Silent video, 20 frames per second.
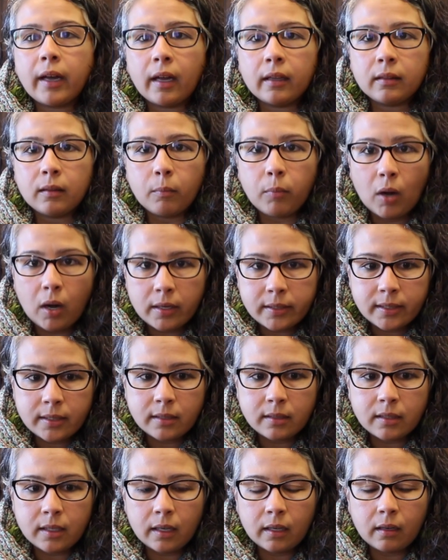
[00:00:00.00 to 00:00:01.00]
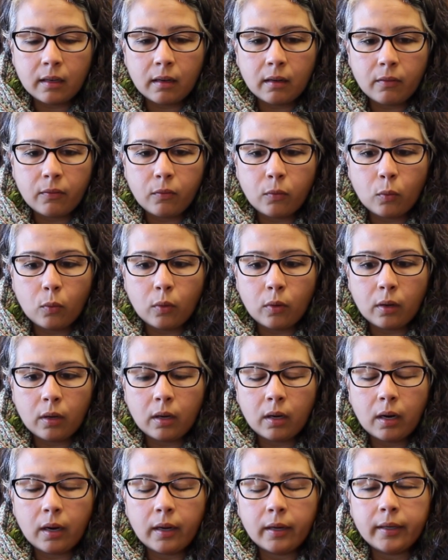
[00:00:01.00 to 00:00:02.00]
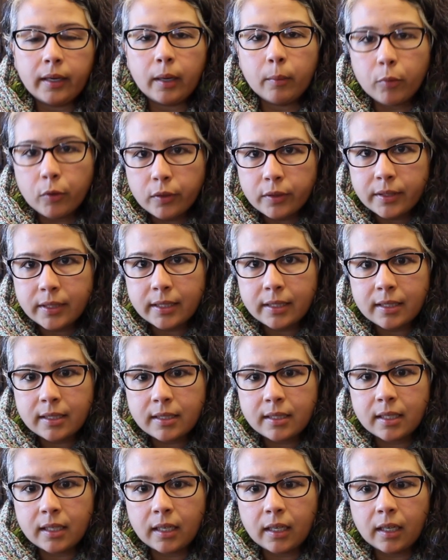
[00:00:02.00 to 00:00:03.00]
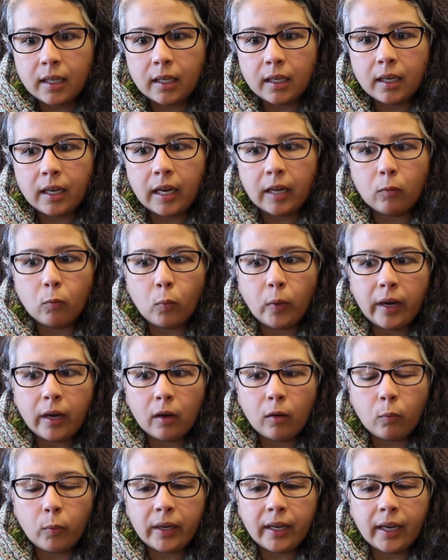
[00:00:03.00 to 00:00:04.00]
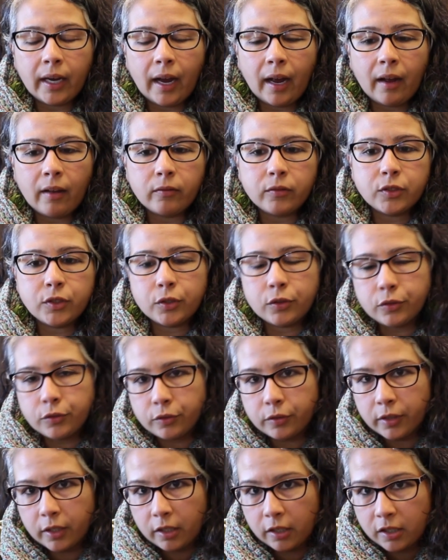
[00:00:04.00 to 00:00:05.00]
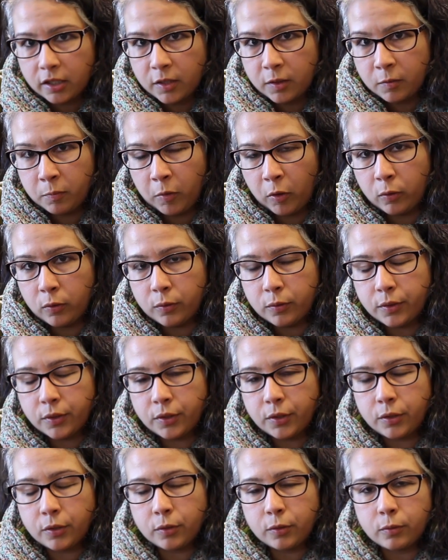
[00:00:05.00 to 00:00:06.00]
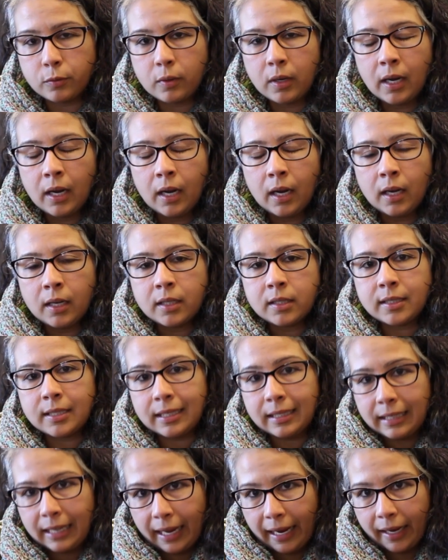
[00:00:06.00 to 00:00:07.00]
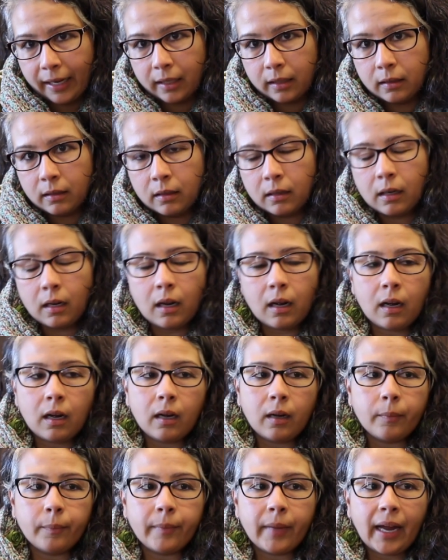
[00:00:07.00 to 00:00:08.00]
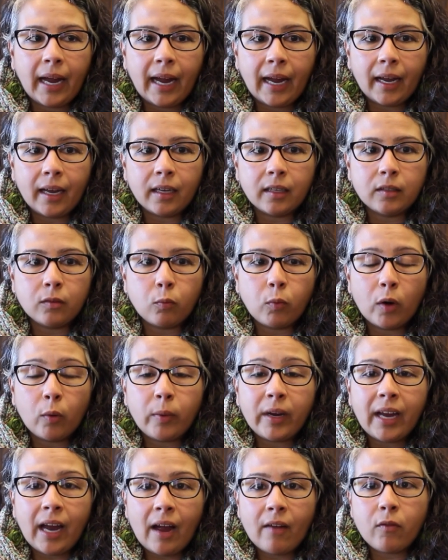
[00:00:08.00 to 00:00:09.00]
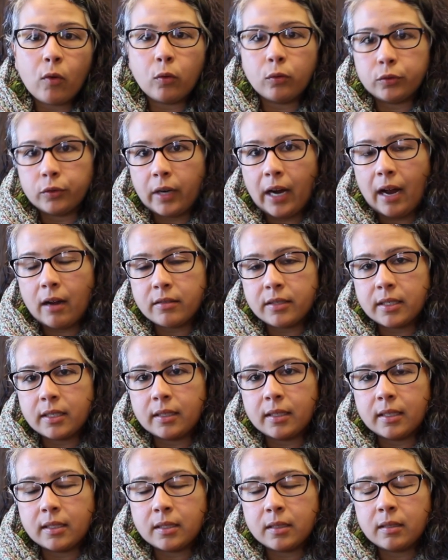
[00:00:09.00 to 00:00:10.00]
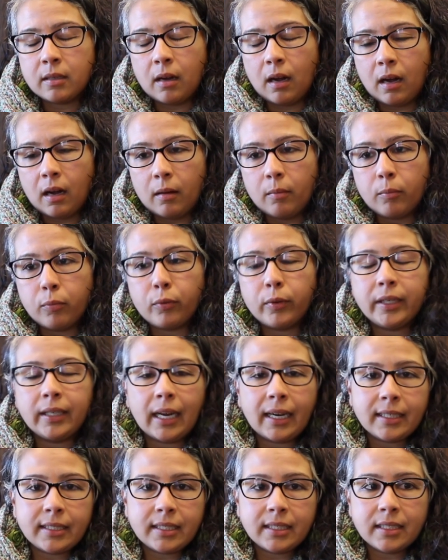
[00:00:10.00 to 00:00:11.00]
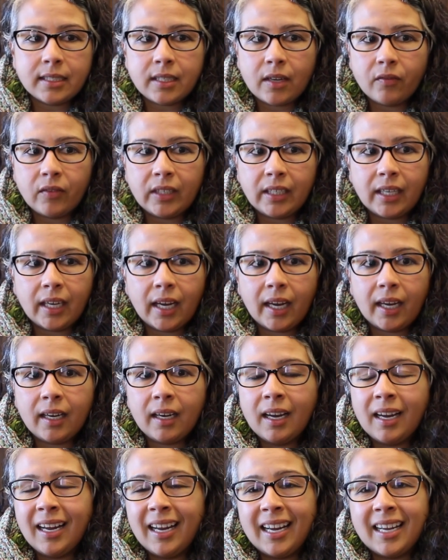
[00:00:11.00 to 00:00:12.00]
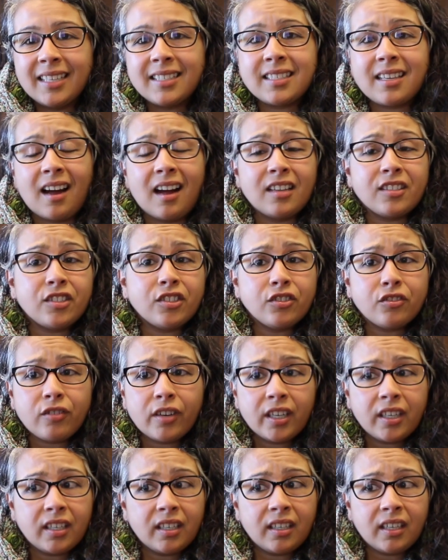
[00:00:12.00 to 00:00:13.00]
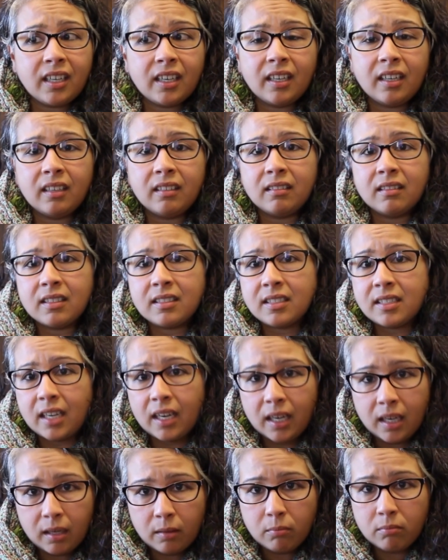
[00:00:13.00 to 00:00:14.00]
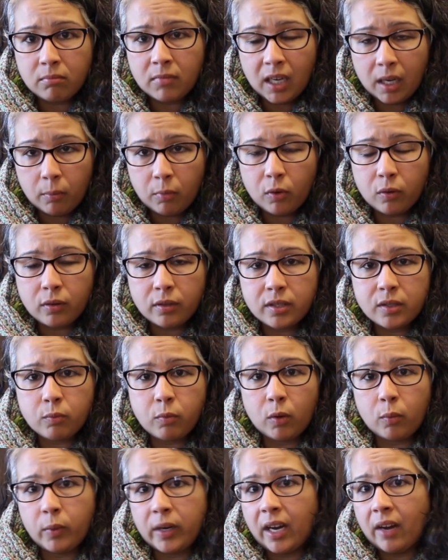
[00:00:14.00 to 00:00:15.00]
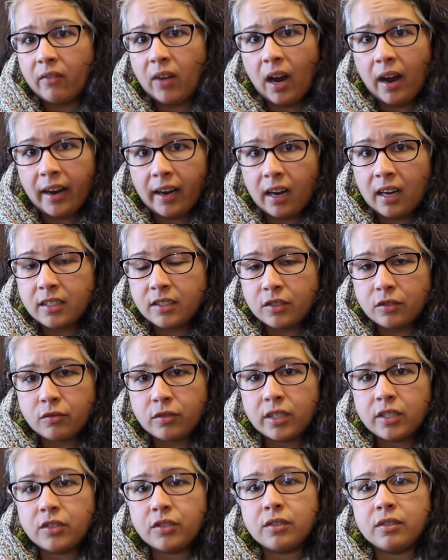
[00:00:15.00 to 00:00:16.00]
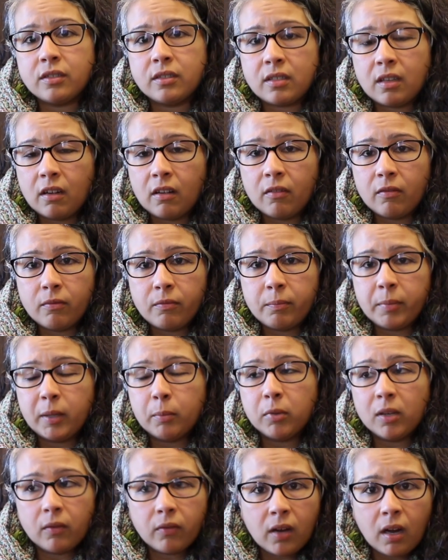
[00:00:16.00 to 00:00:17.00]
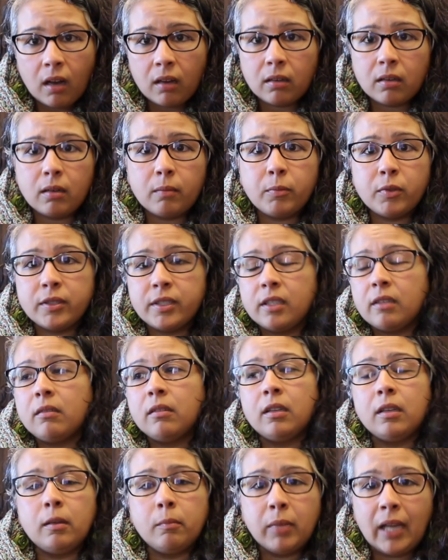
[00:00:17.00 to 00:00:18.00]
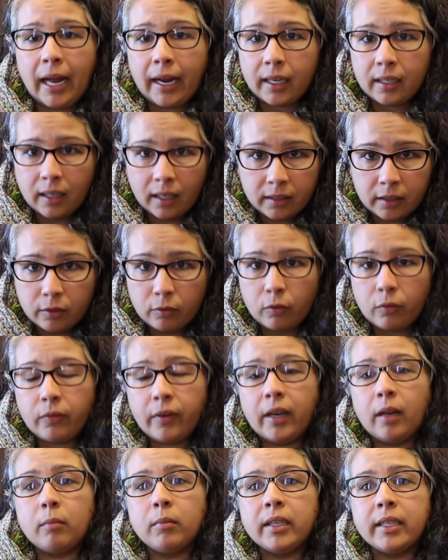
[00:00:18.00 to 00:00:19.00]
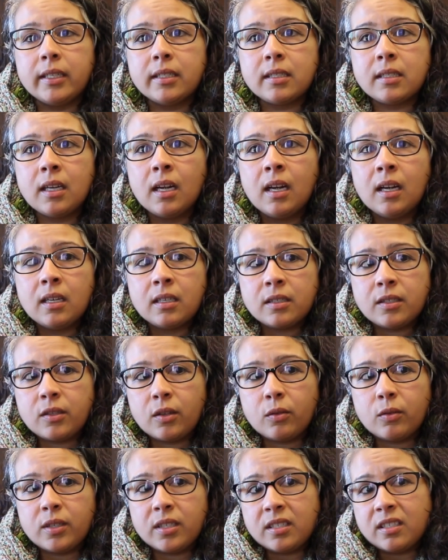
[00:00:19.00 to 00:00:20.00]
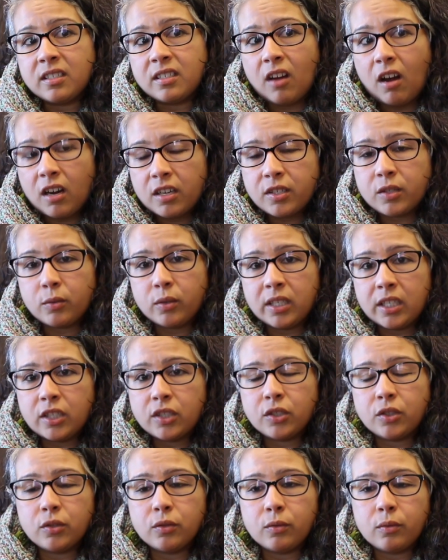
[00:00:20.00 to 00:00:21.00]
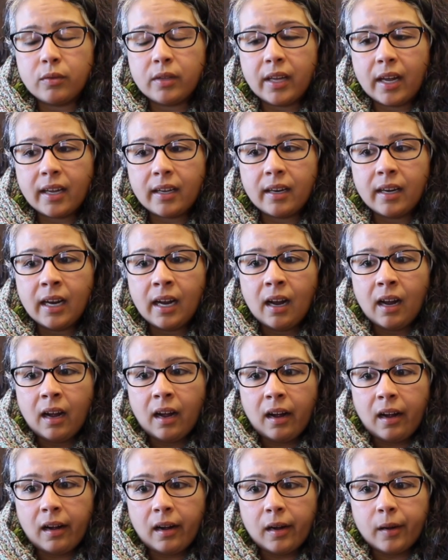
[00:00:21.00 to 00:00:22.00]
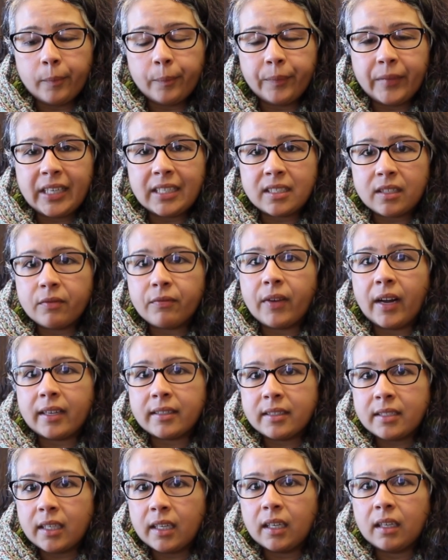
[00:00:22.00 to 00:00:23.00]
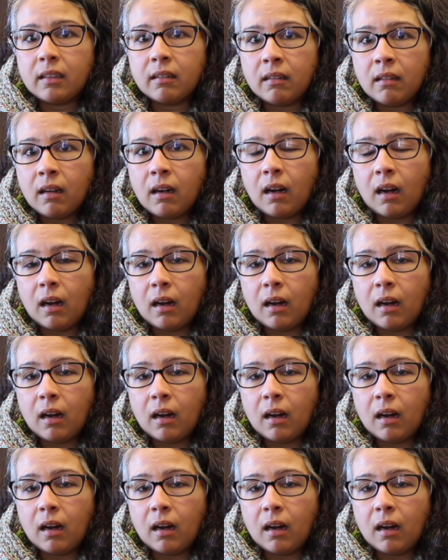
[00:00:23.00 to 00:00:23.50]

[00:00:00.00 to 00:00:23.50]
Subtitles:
at the Boston data for neighborhoods in the city and where we have children that are exposed to lead, and where we have older housing that's pre-1978, it's concentrated in the same neighborhoods where we have high concentrations of people of color, particularly Black and Latino families. So this is also an issue that is affecting